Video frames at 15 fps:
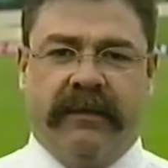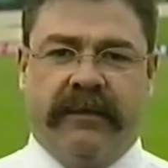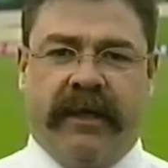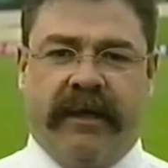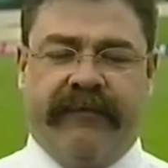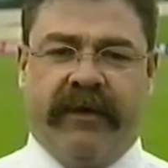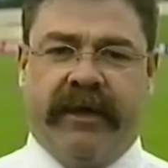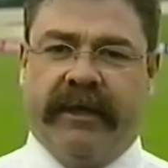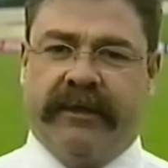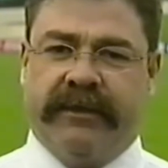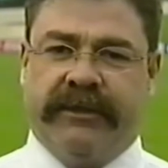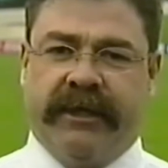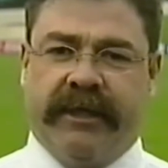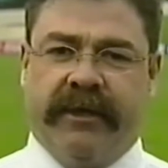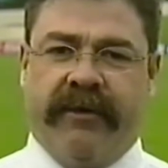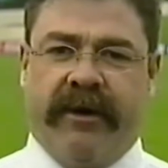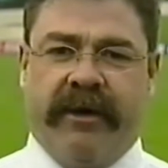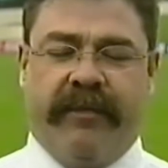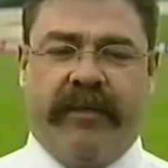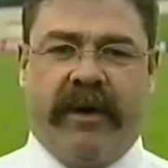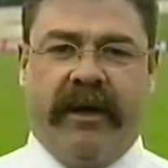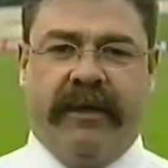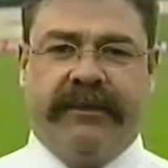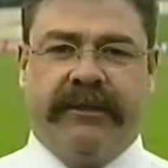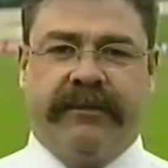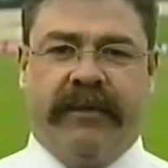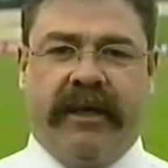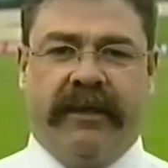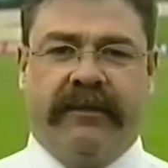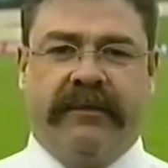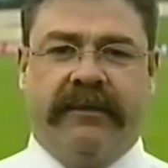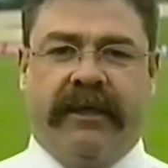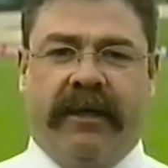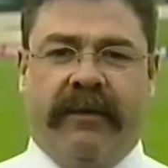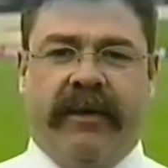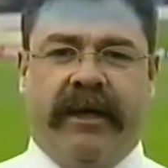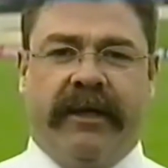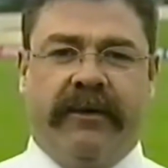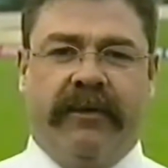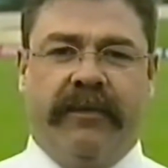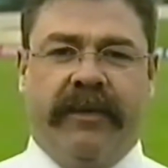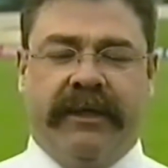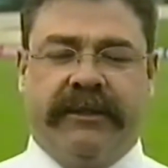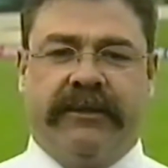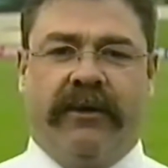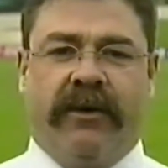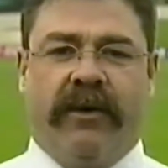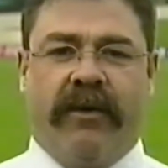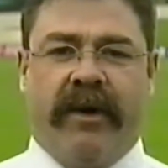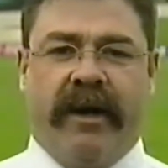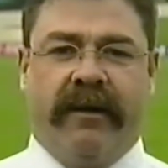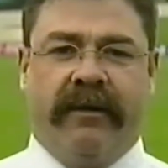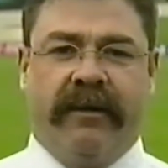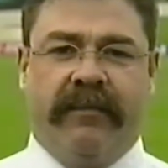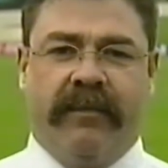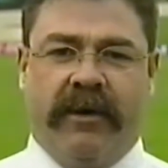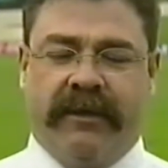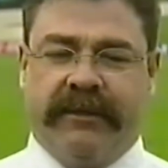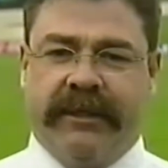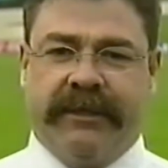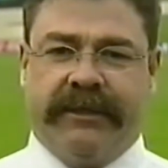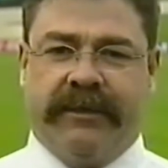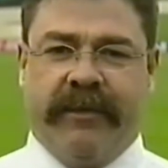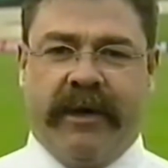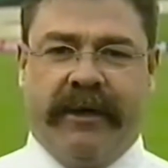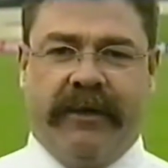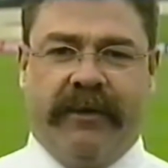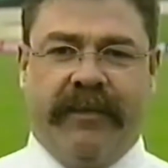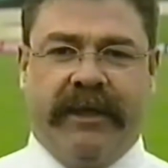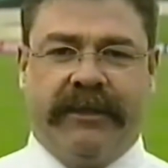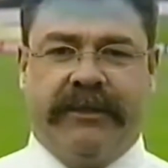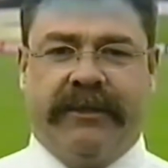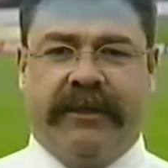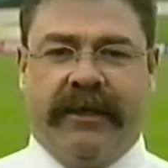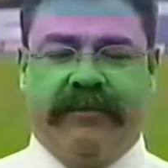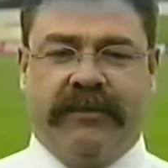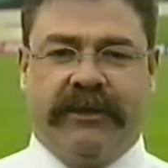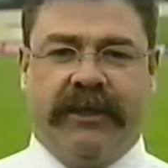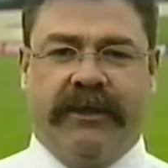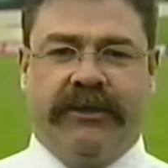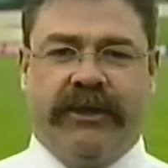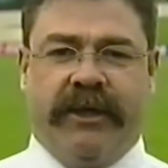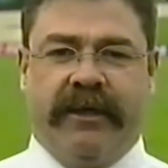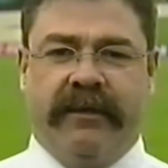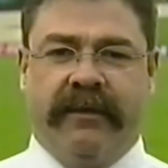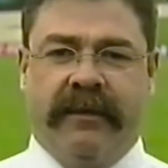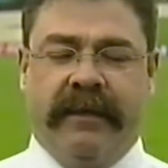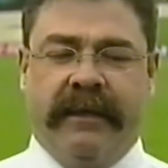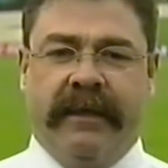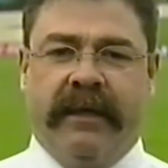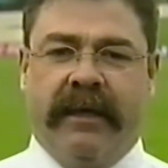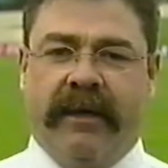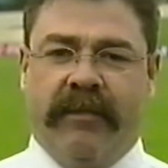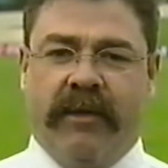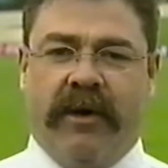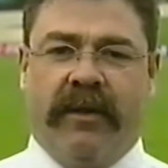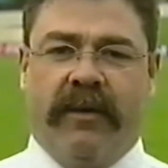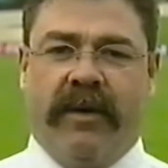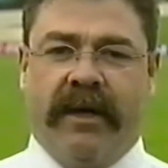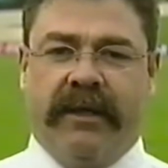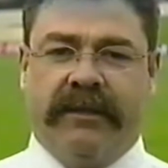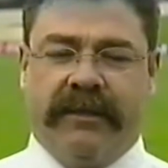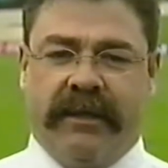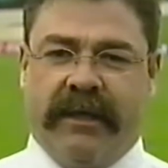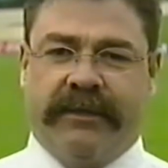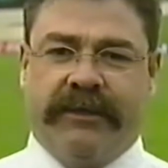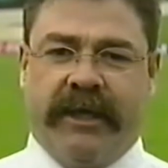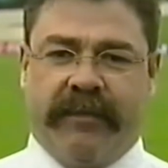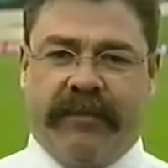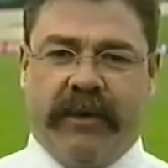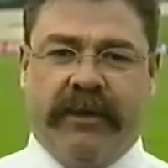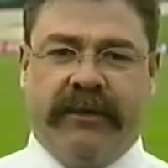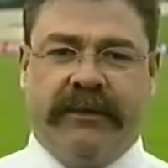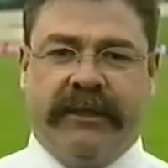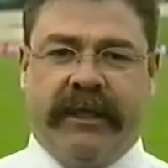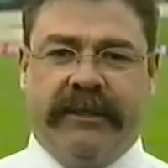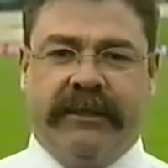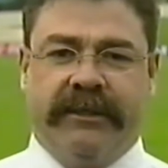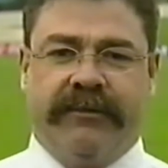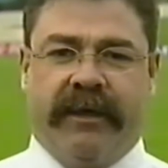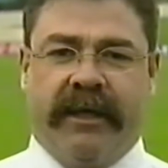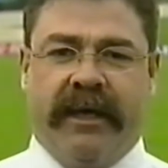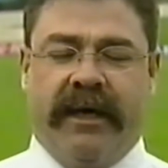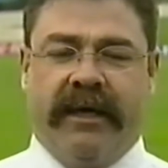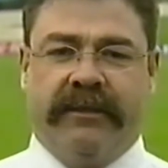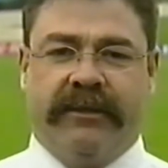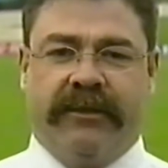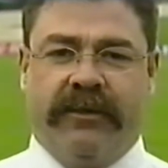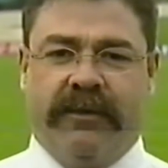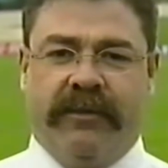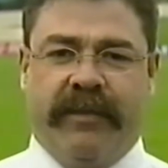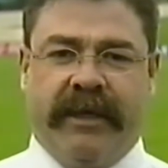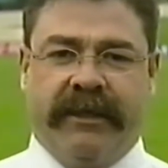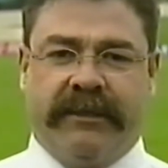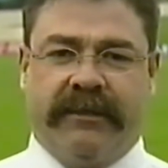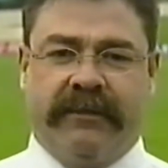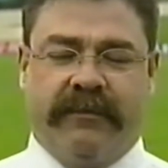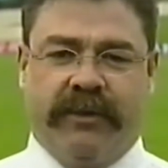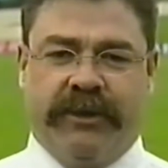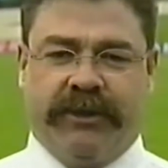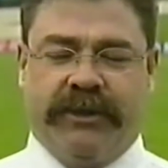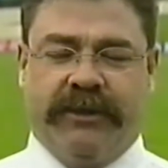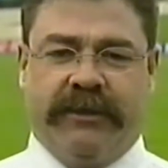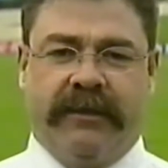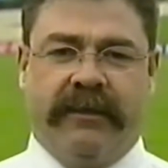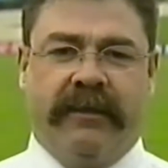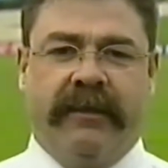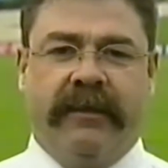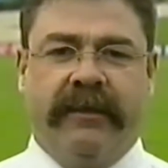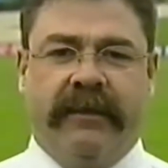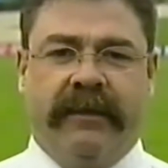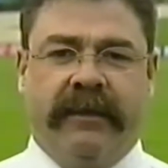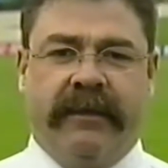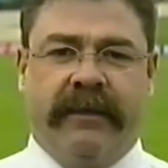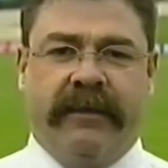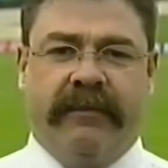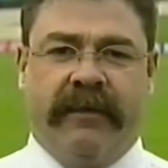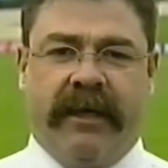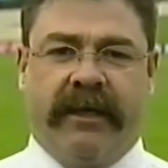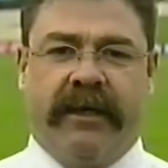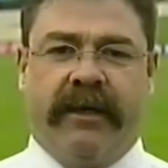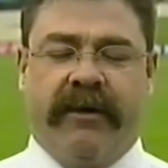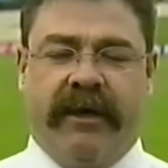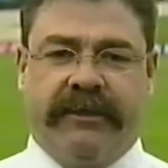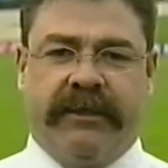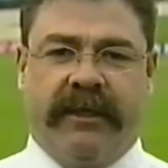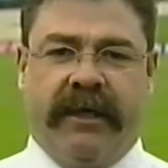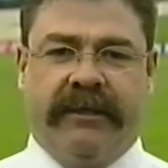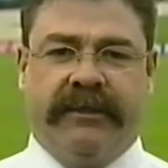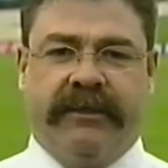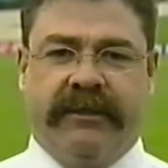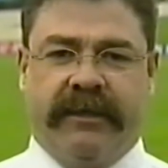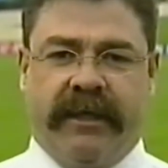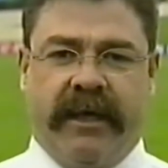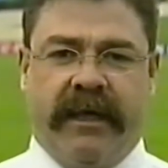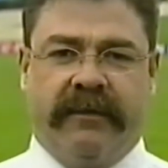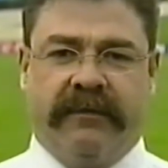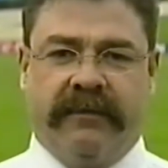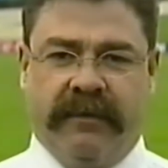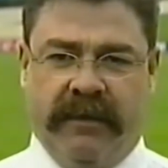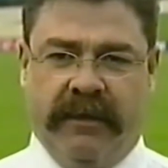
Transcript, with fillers: Don't forget to sing your own praises, mate, and tell them how you were best on ground in my testimonial match at the MCG. And by the way, young Jack Bean sends his regards and all the best wishes. Mate, congratulations again